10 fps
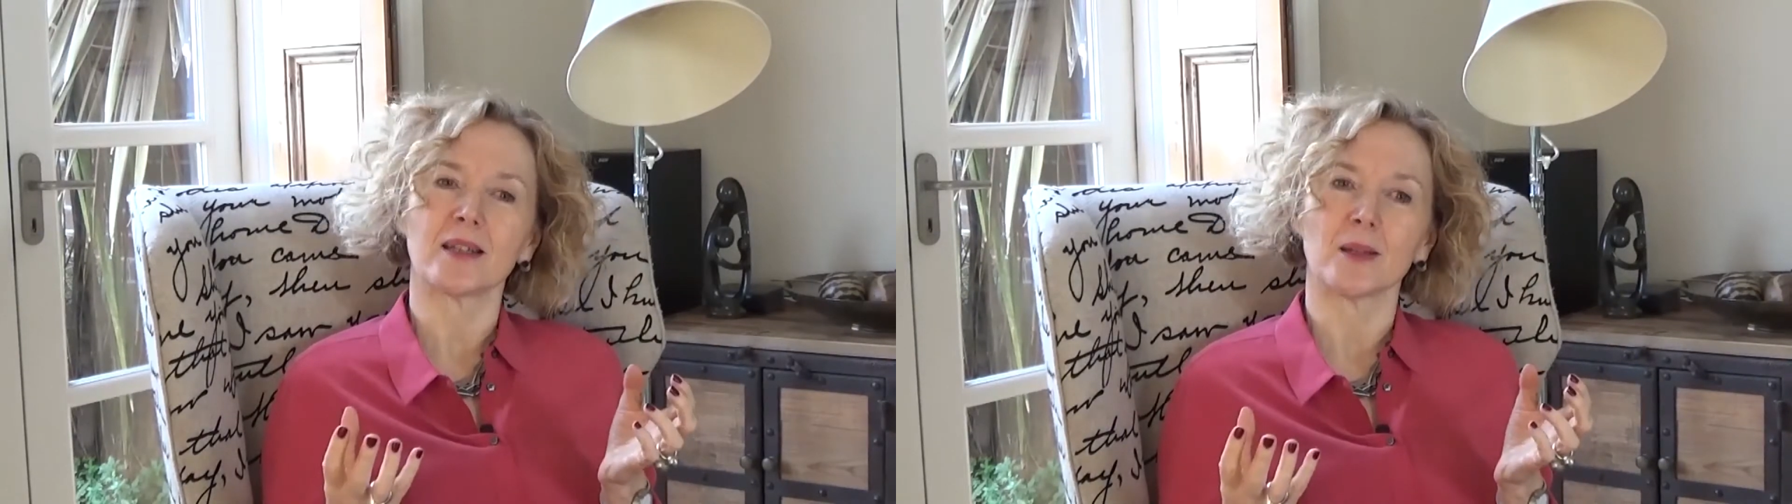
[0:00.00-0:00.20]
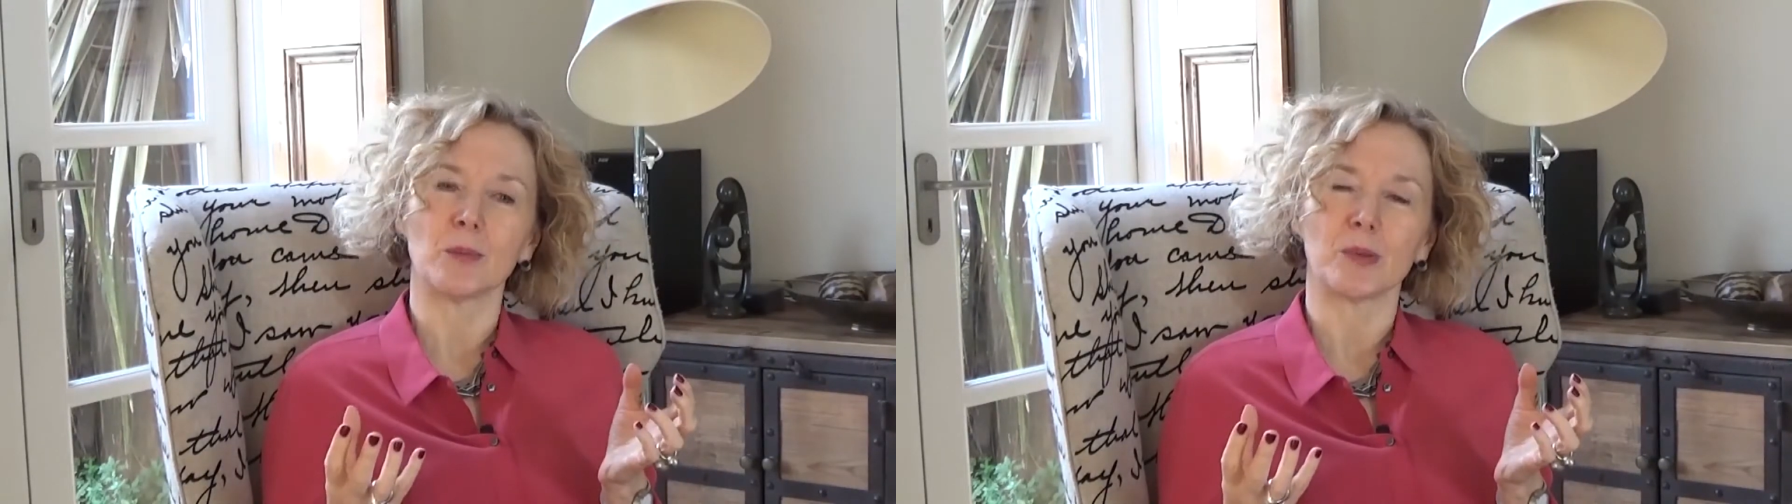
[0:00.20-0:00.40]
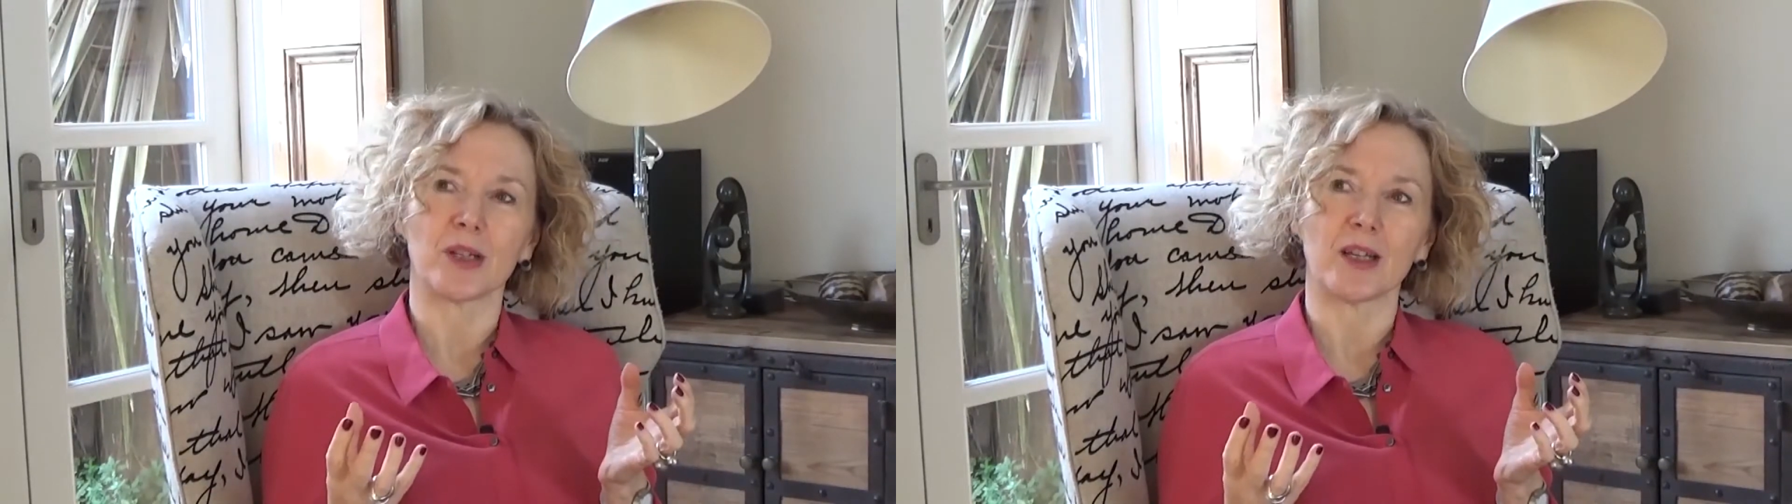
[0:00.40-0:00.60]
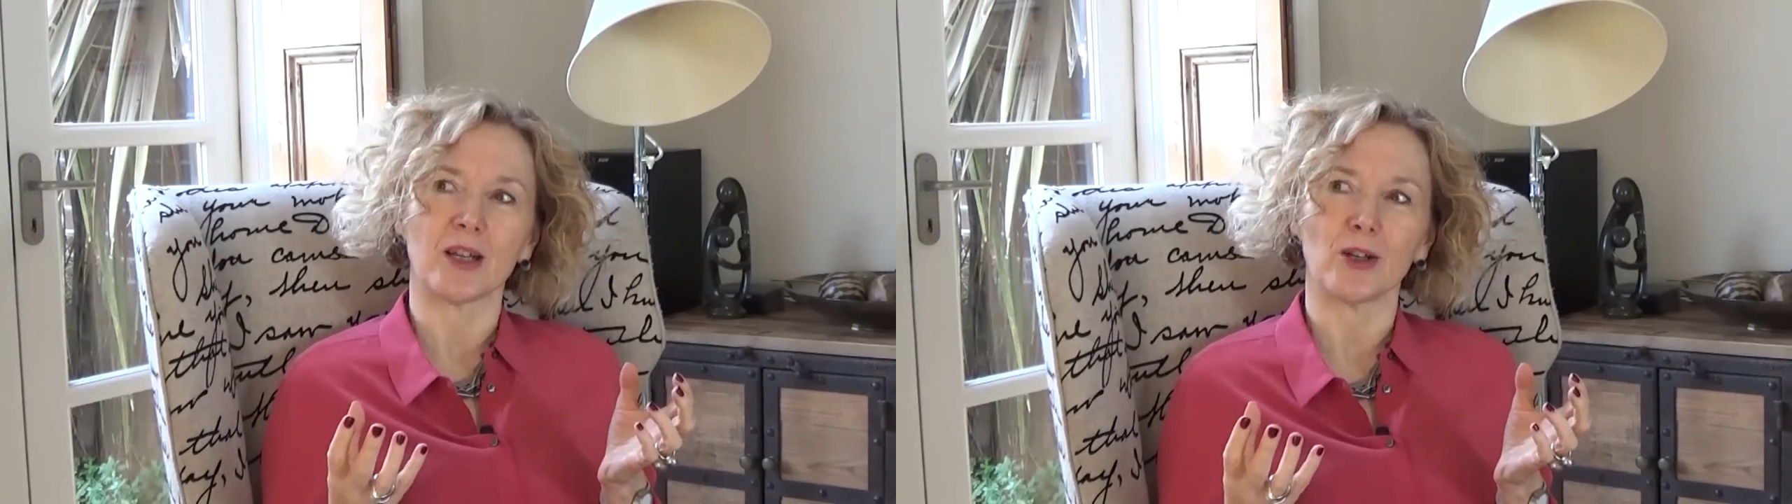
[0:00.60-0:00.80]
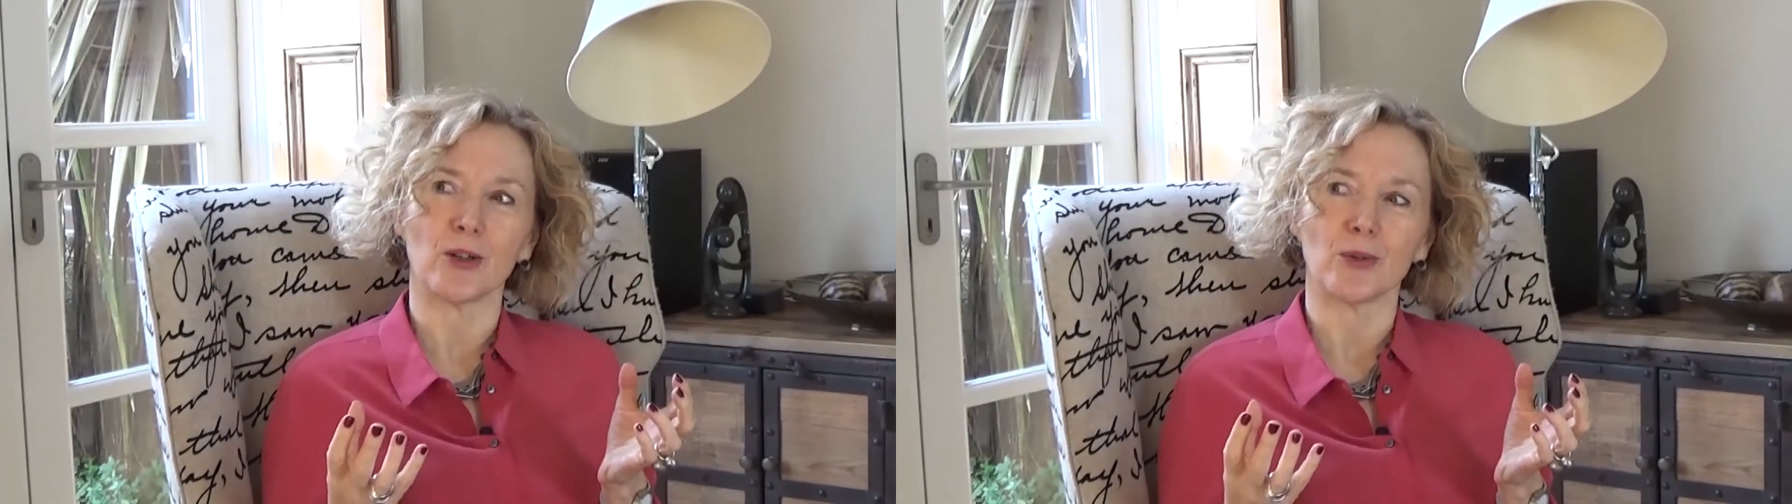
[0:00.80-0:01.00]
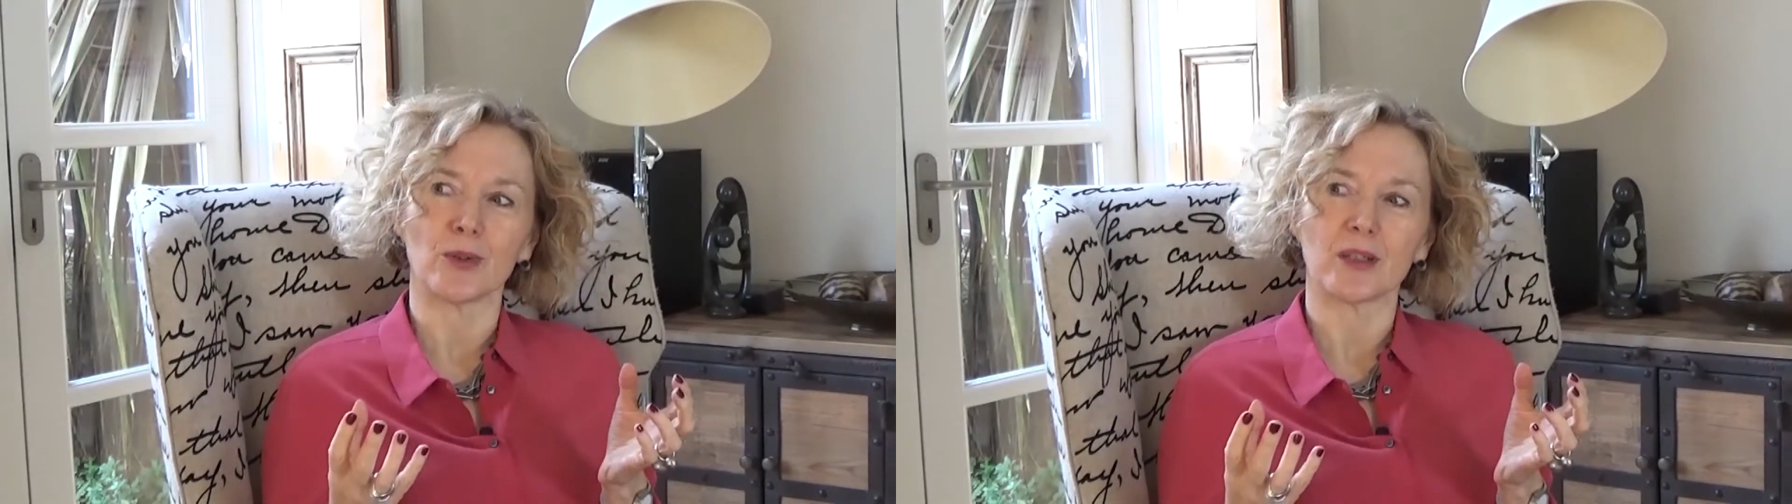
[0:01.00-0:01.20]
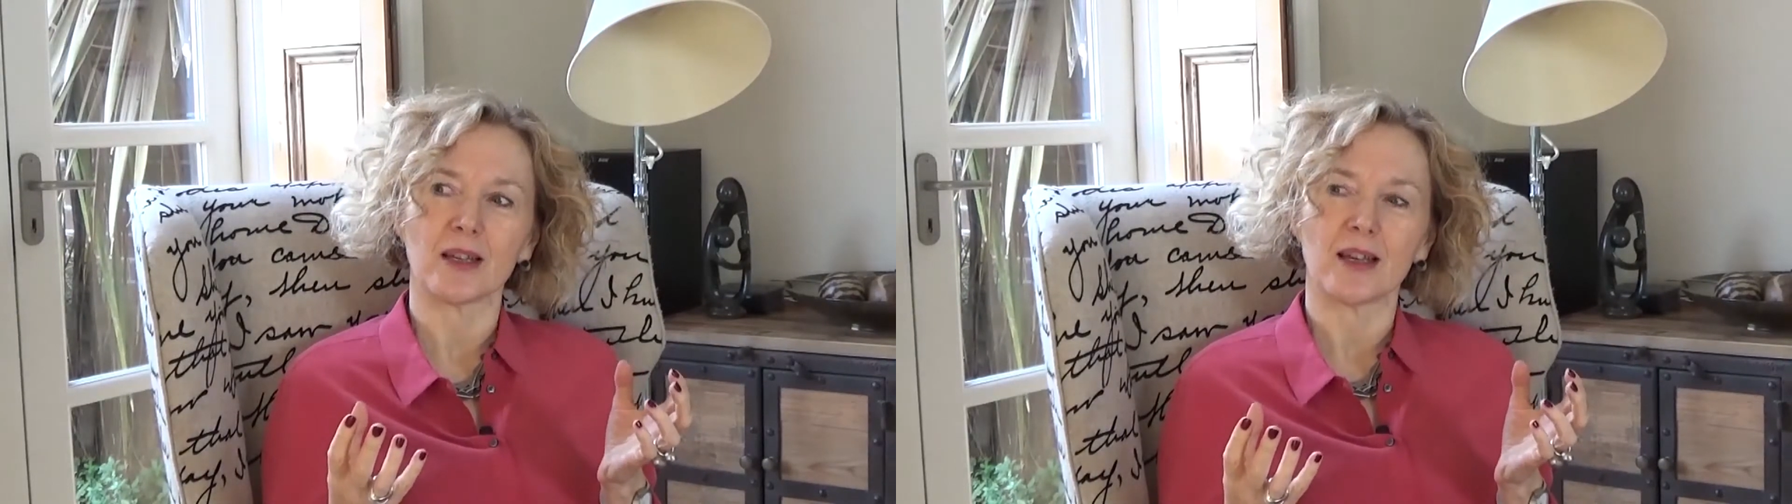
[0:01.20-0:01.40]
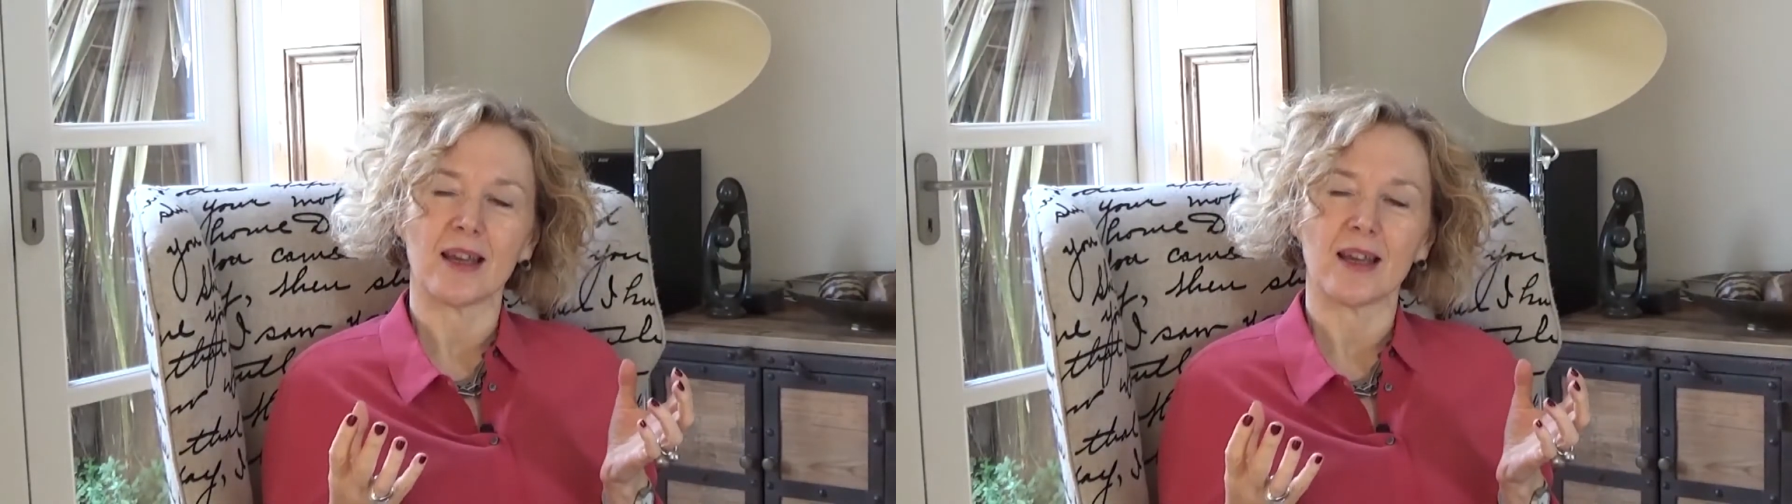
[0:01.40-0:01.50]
somebody who's